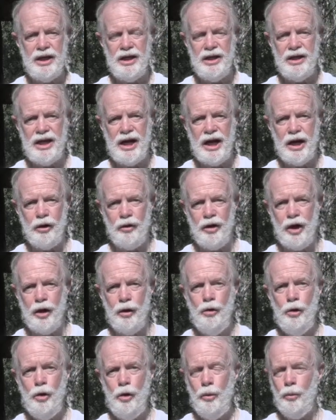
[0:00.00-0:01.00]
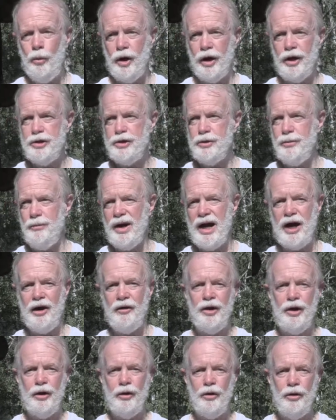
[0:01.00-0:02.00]
in the area wanted to
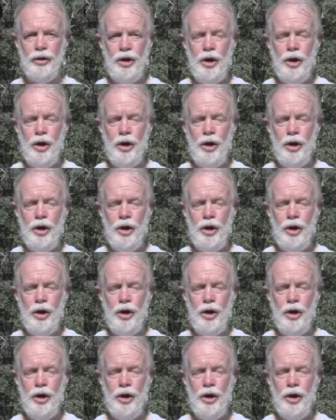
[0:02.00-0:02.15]
marry her.